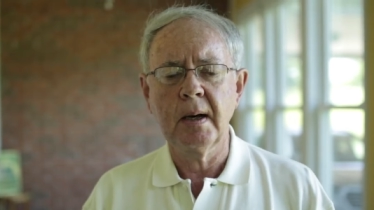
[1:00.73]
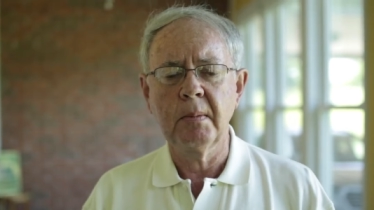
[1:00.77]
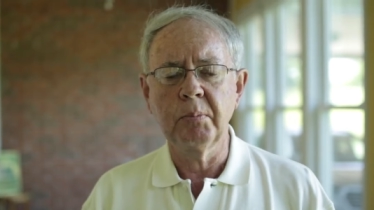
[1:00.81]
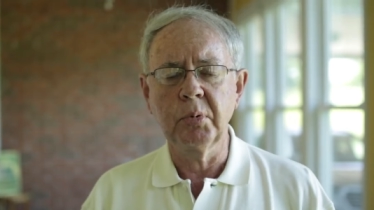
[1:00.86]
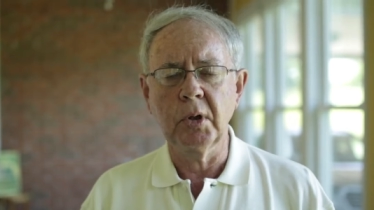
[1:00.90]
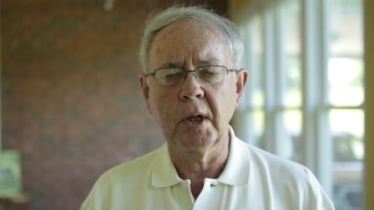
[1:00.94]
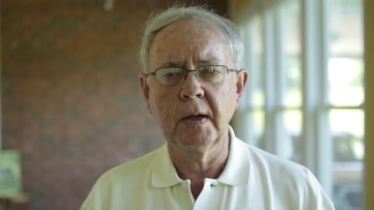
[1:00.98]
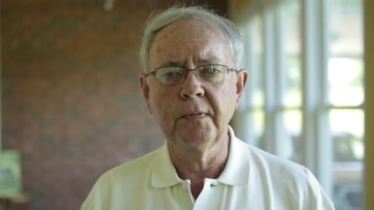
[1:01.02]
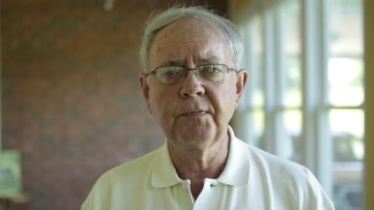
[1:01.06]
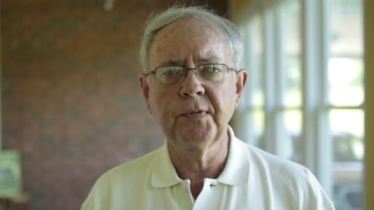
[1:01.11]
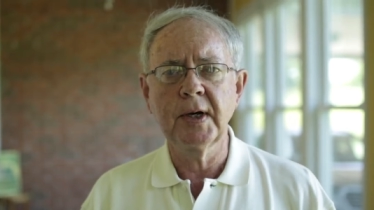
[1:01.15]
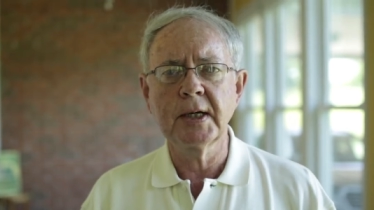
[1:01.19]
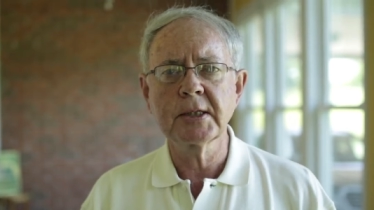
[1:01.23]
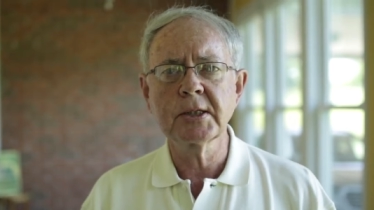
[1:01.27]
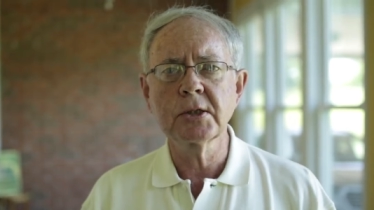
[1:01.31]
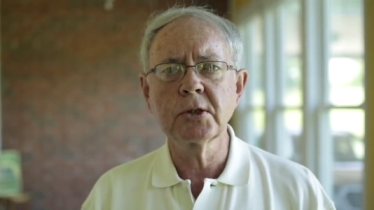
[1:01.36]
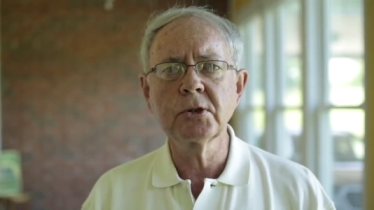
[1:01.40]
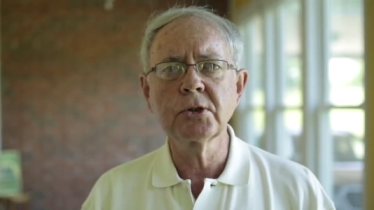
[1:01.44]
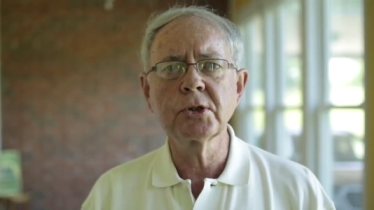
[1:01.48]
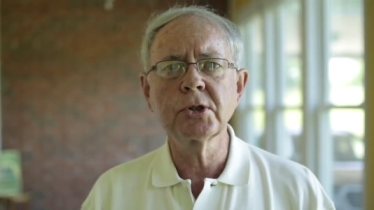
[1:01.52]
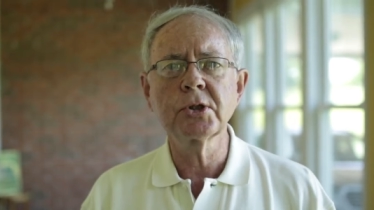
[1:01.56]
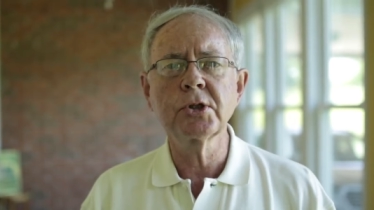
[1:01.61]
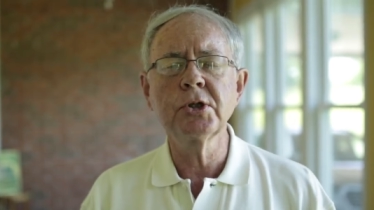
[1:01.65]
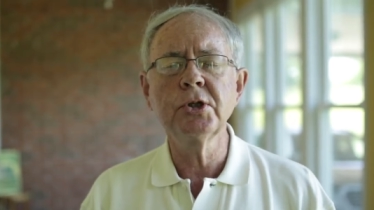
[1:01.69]
blood
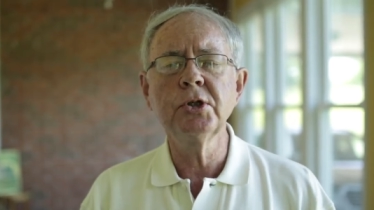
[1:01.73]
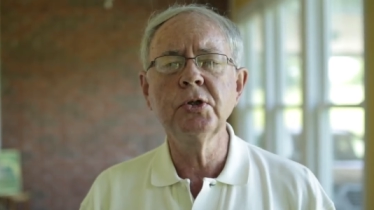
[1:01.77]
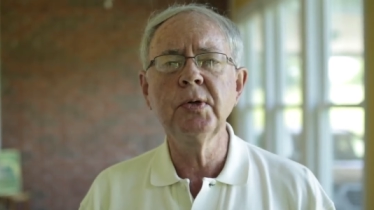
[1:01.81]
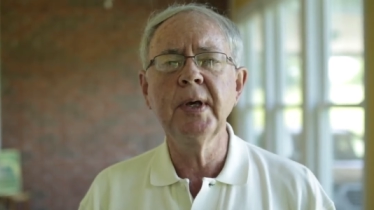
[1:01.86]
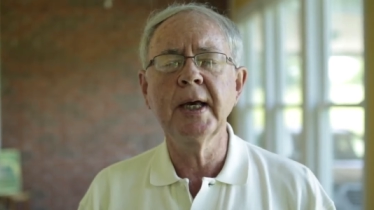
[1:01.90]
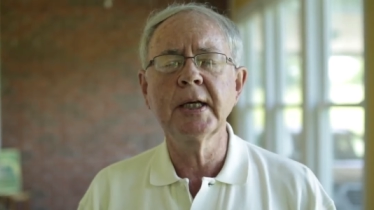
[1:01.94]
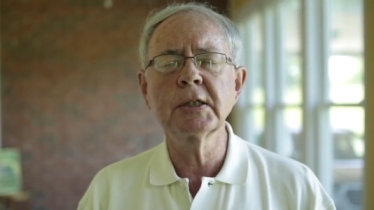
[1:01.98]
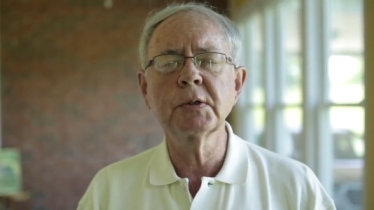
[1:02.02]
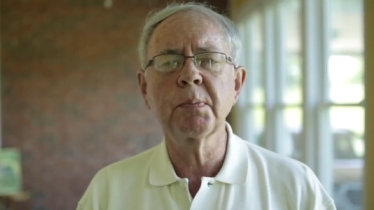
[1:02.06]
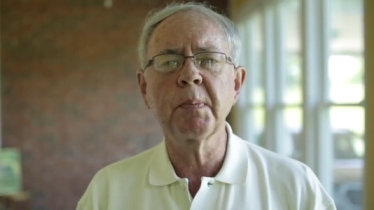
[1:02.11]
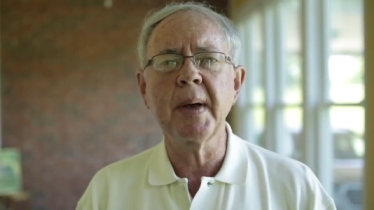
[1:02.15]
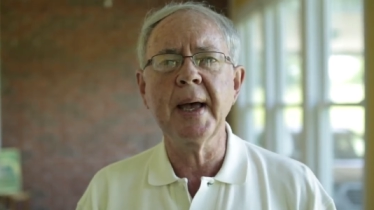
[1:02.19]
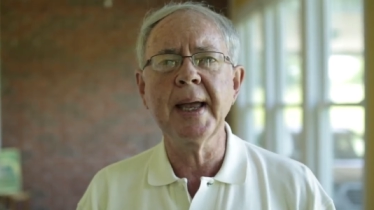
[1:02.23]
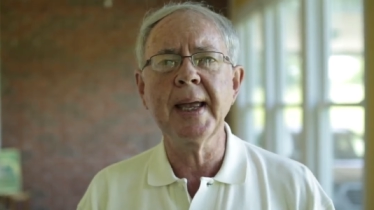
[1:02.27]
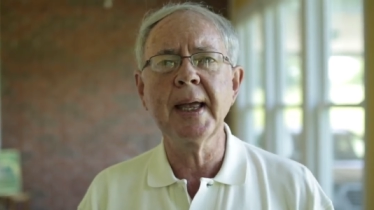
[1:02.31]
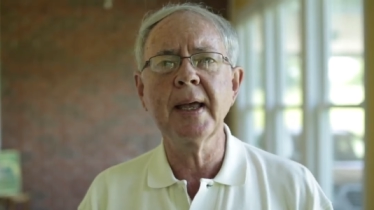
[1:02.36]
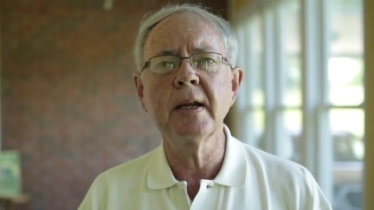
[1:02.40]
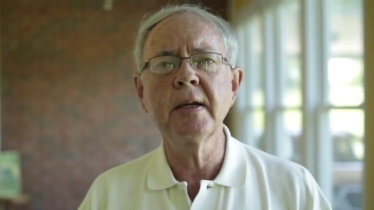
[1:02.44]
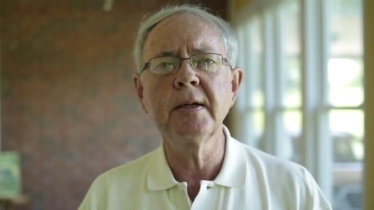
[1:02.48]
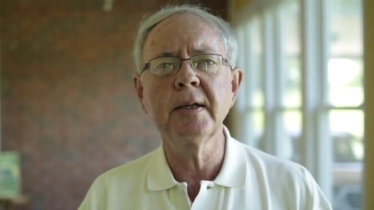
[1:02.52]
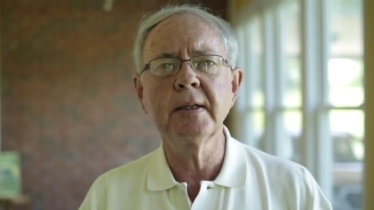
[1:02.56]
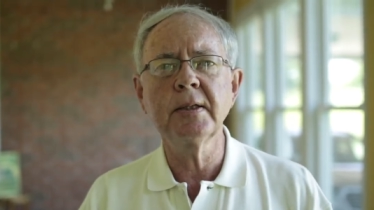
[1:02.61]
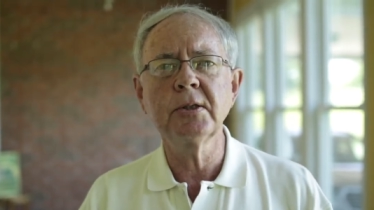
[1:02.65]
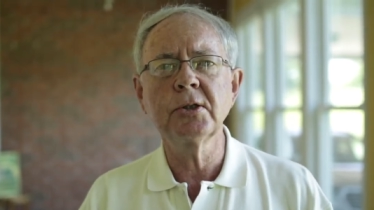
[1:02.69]
vessels to
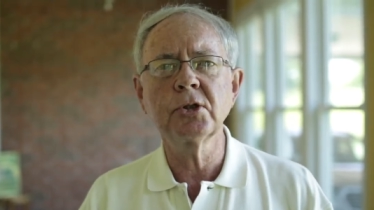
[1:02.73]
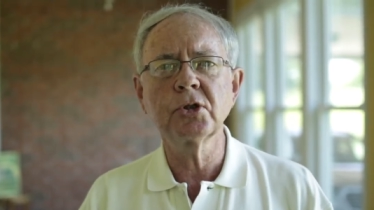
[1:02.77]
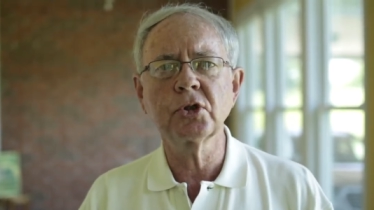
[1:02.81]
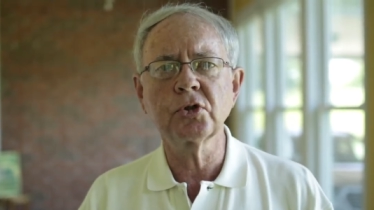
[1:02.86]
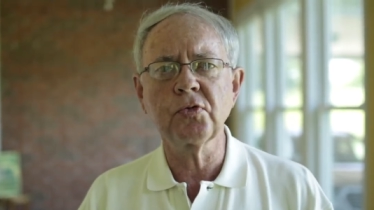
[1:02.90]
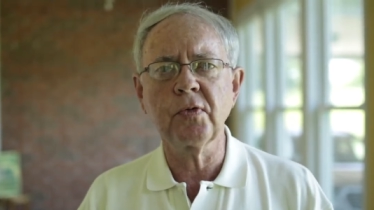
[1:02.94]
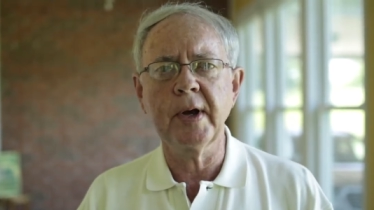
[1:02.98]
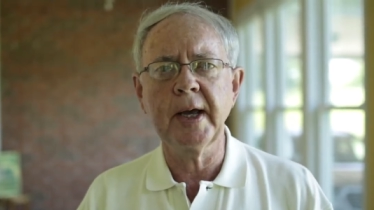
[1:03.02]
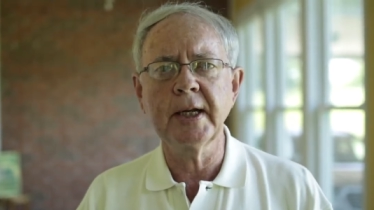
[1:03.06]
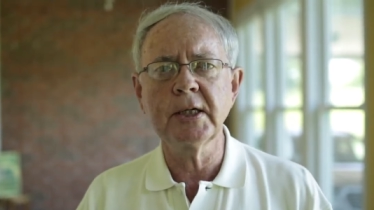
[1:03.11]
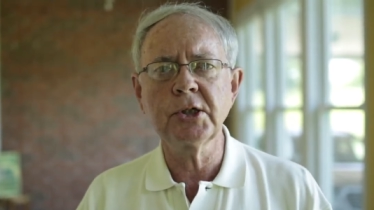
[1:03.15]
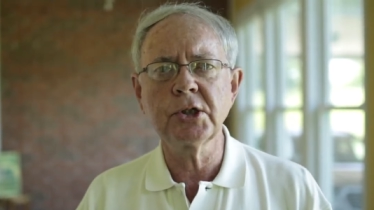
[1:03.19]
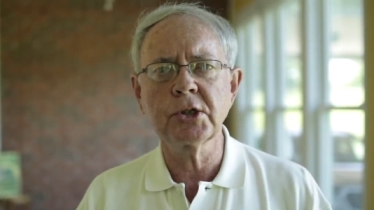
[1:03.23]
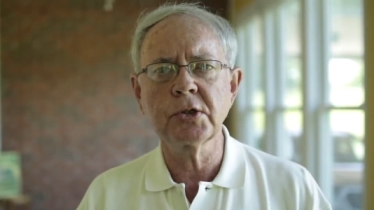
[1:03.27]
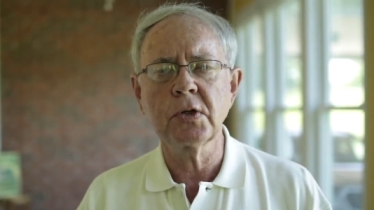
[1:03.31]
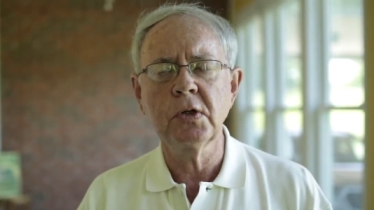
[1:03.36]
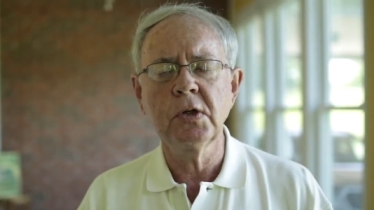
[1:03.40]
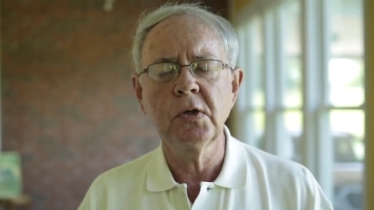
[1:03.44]
expand and stretch